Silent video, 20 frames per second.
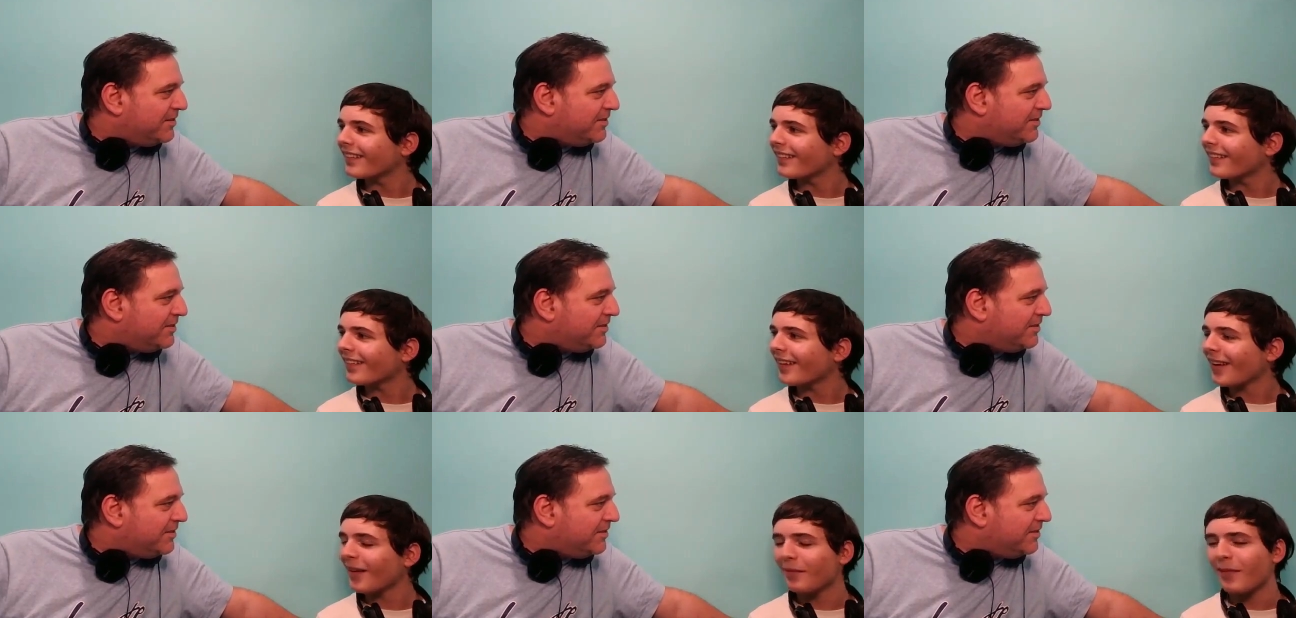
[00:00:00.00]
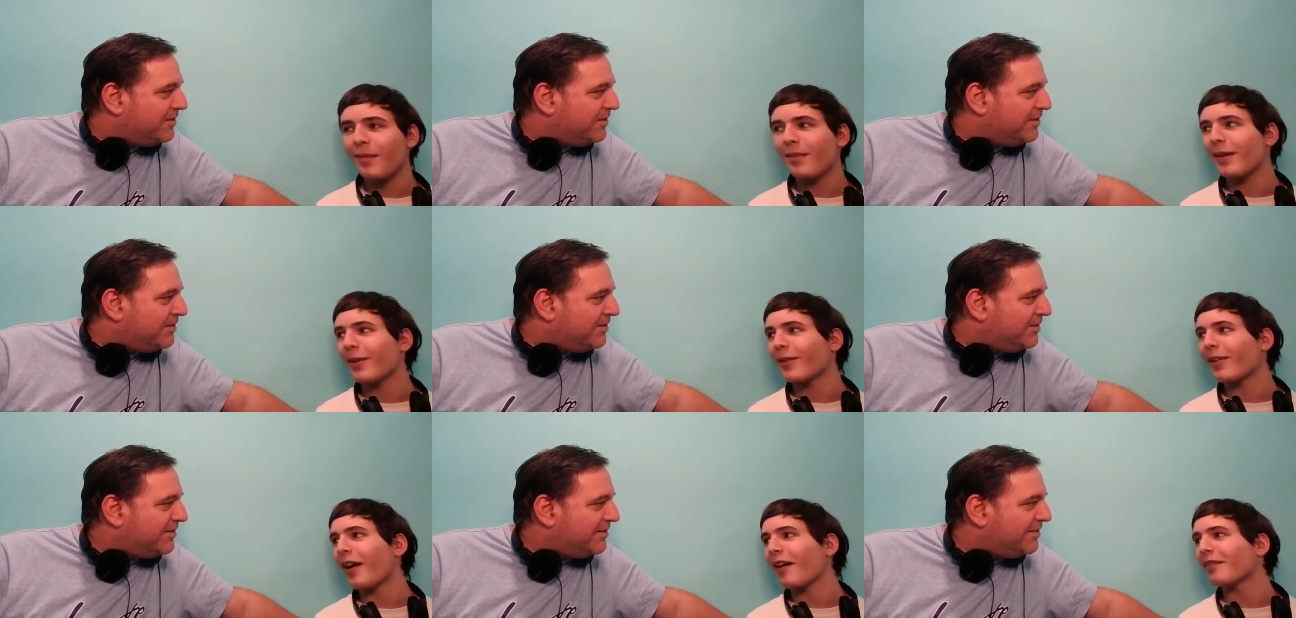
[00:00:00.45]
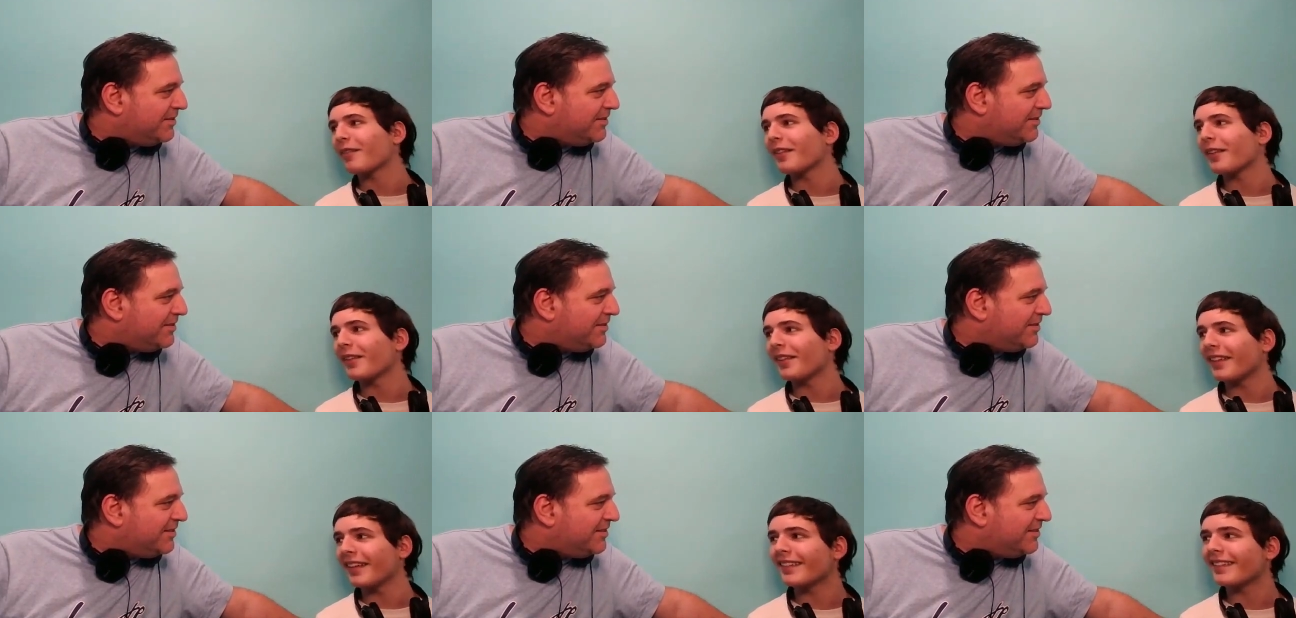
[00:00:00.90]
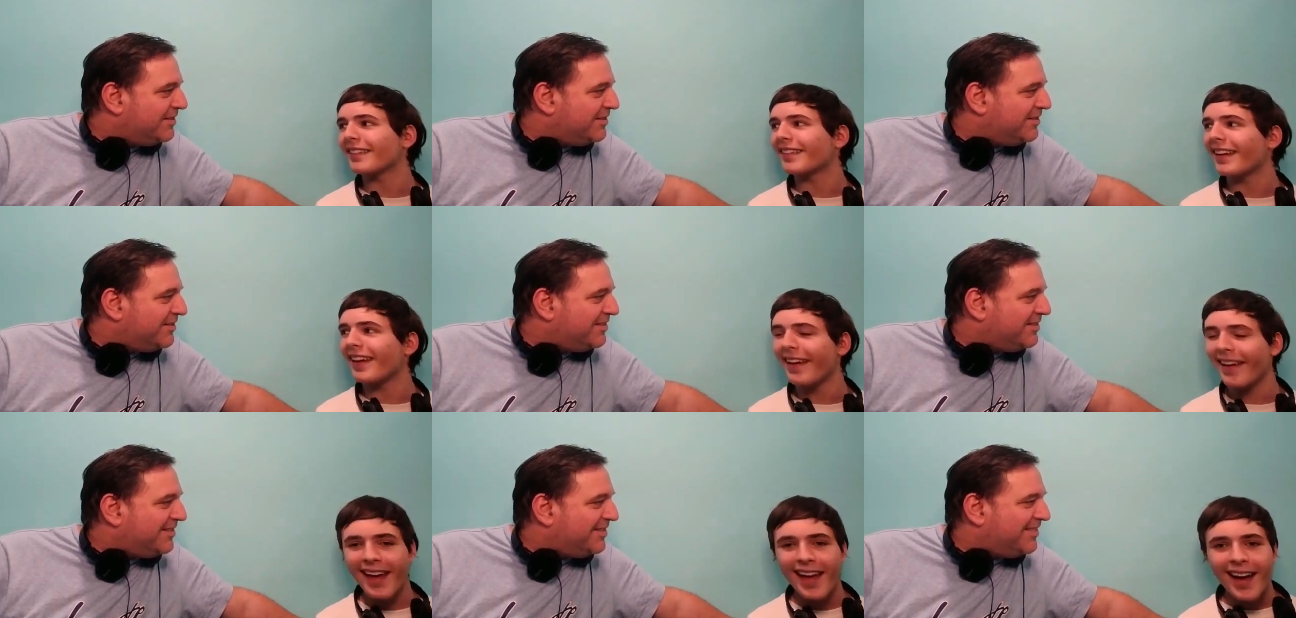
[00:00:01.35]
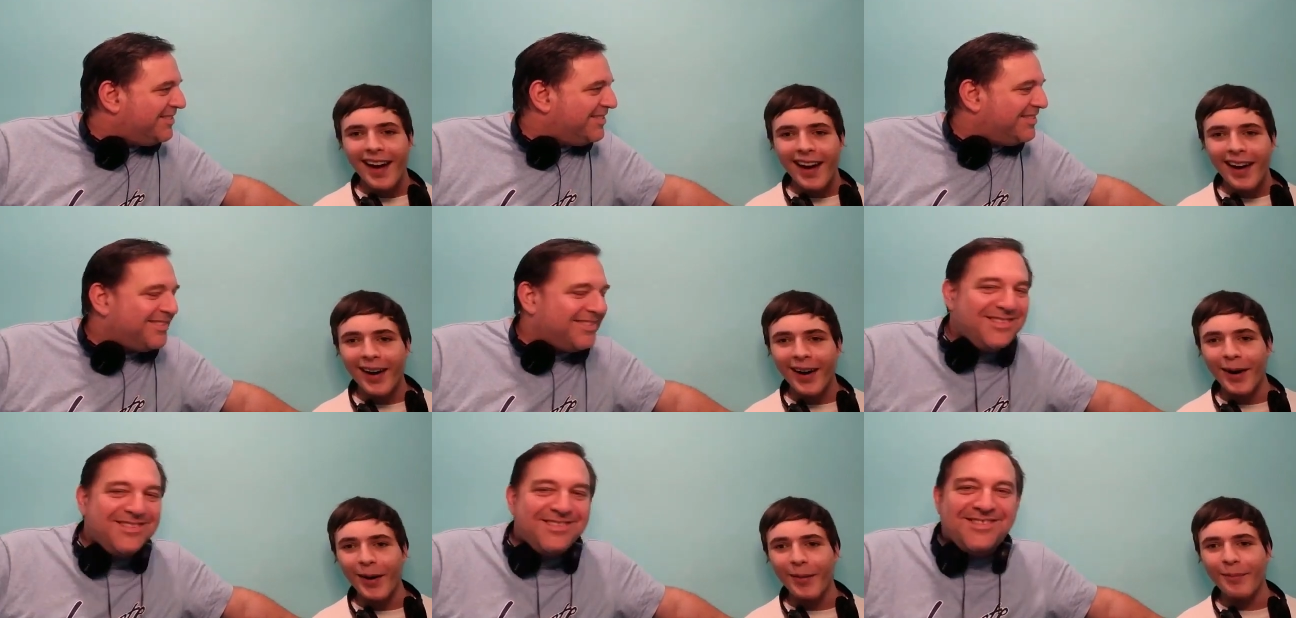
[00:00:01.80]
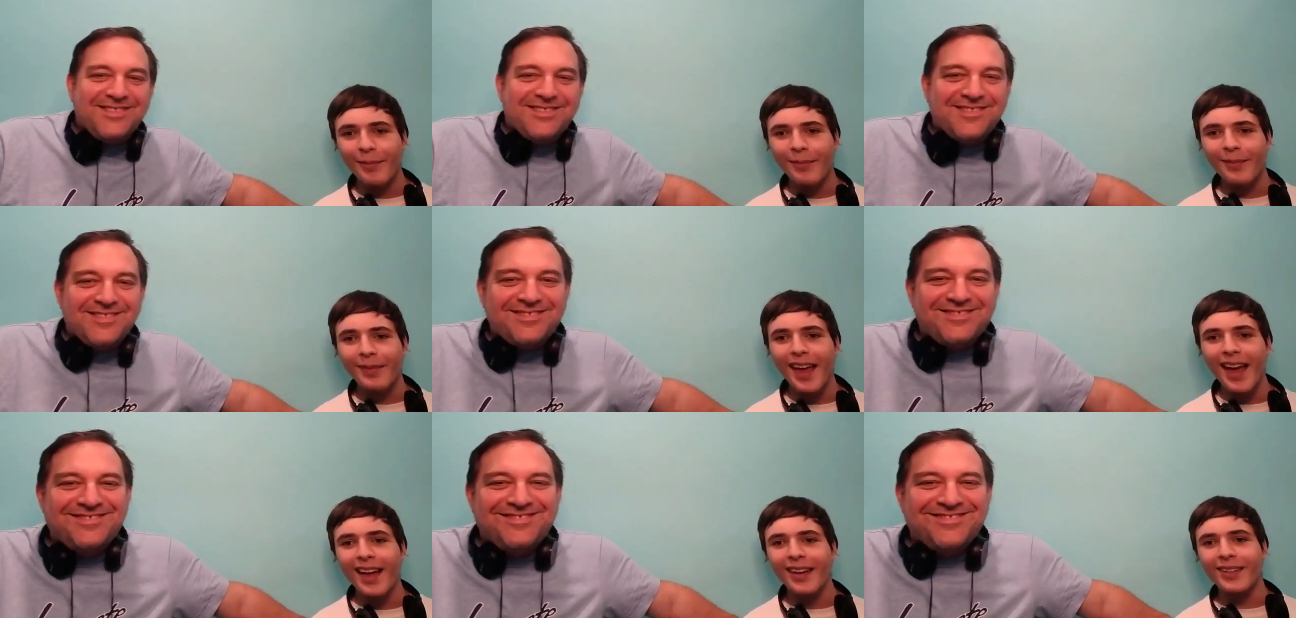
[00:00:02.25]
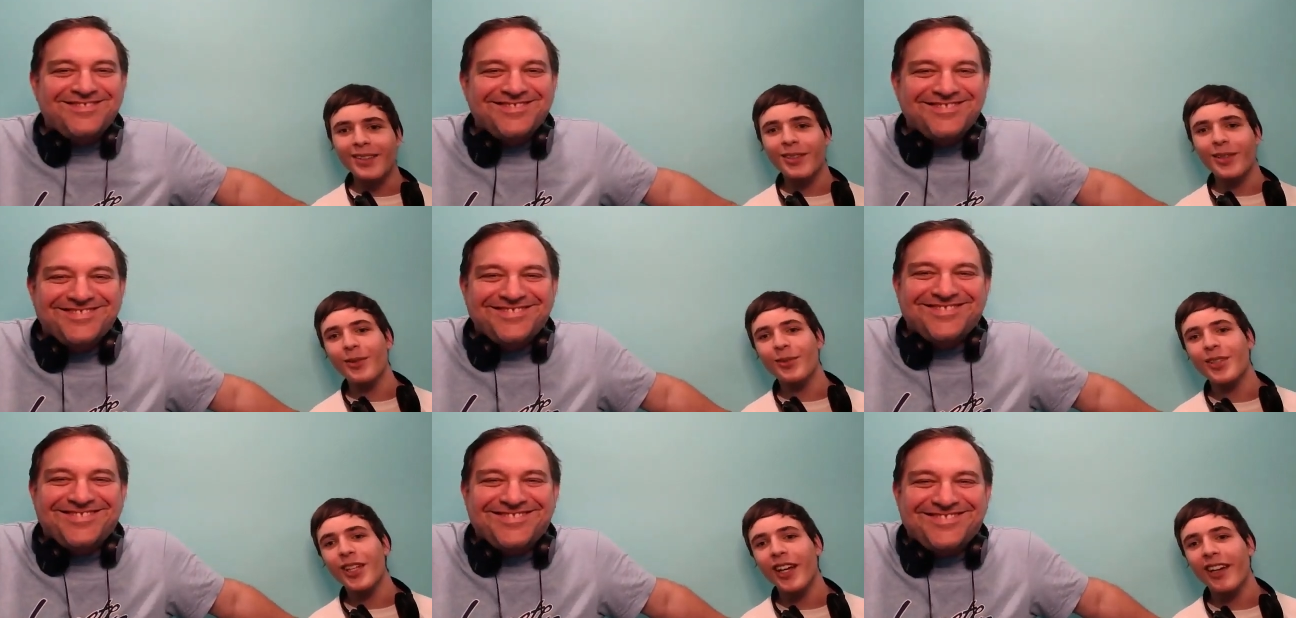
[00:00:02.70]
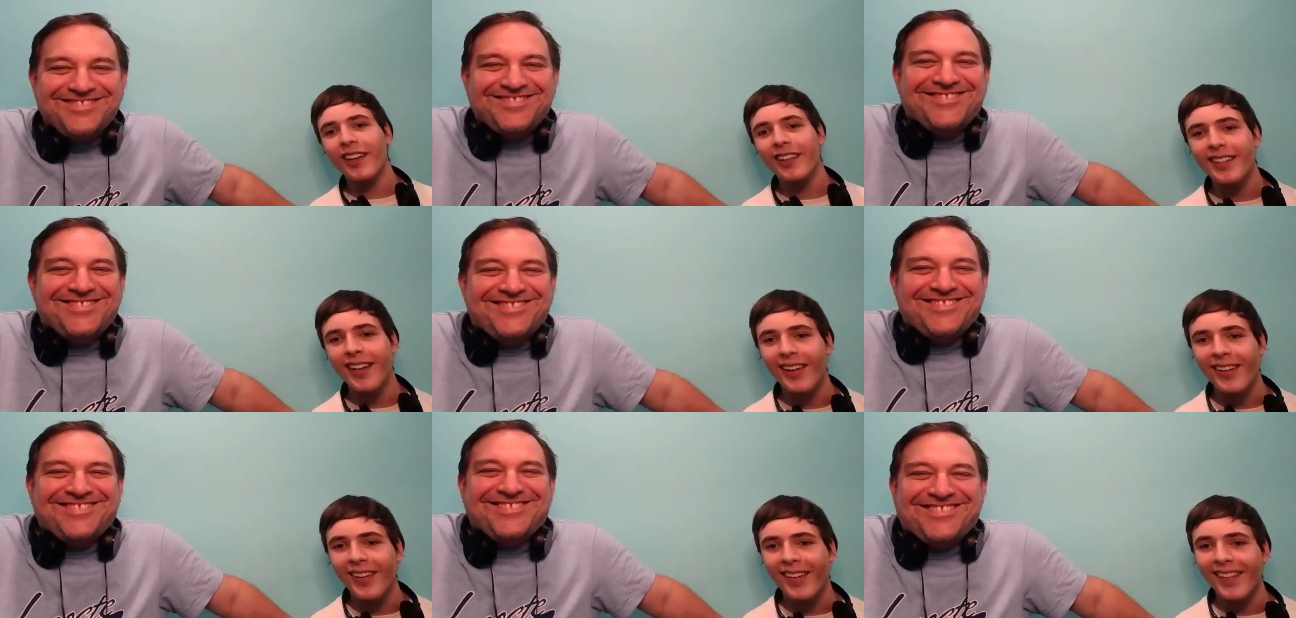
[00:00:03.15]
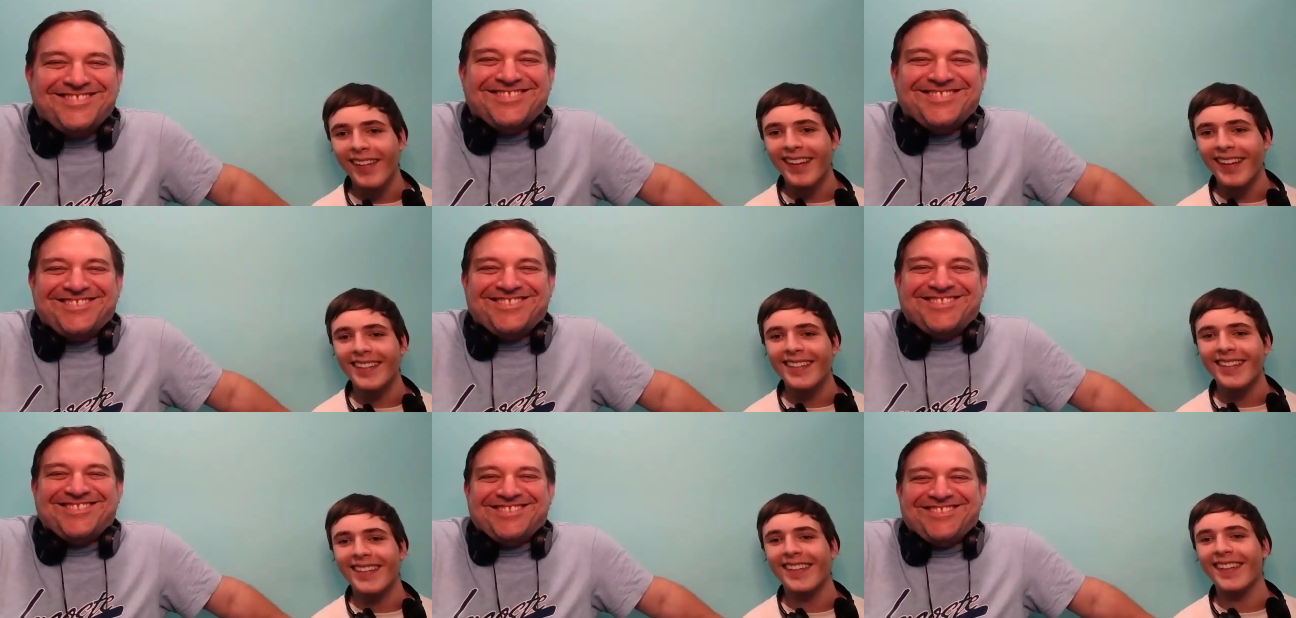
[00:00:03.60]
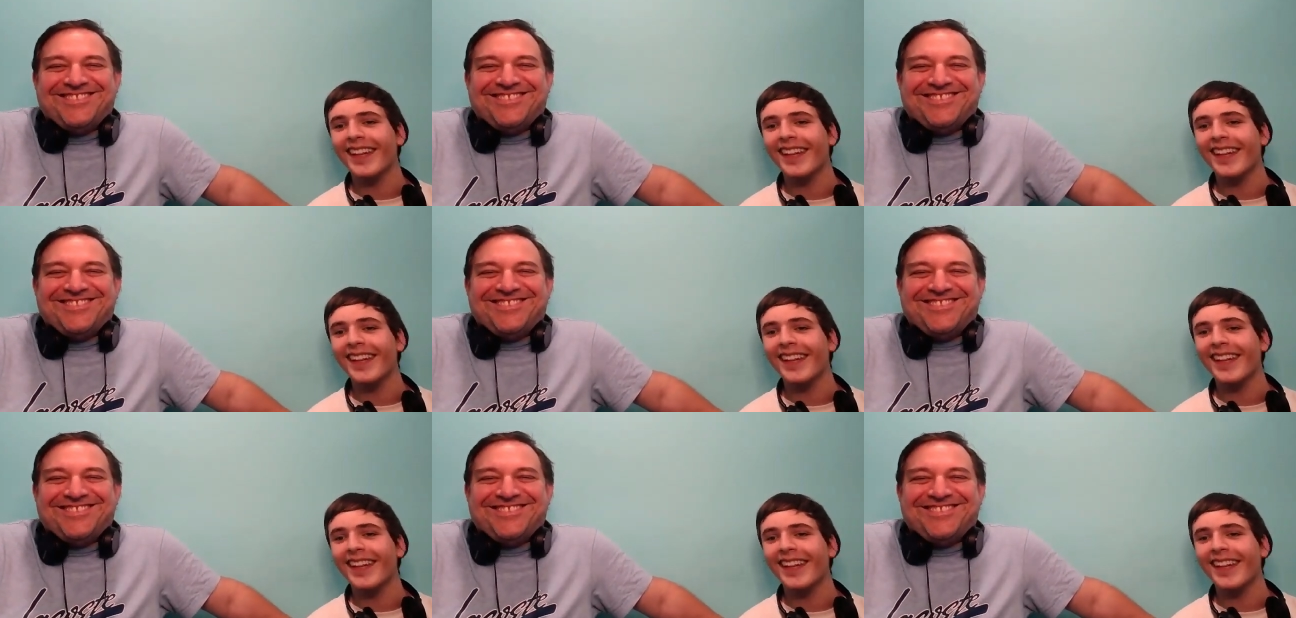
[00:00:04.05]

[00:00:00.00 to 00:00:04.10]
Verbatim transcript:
Speaker 1: Okay, maybe you're not feeling it today. Um, yeah, so check us out on the Instagram.